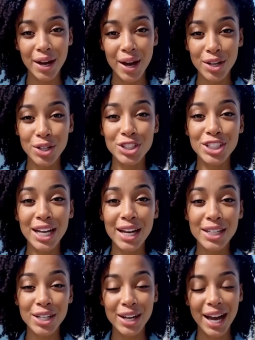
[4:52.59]
understand
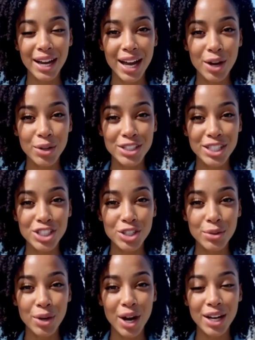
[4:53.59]
the land acquisition
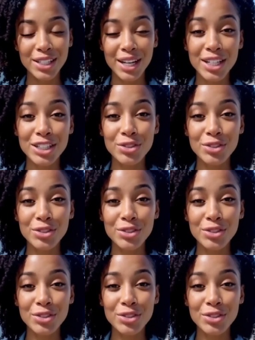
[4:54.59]
process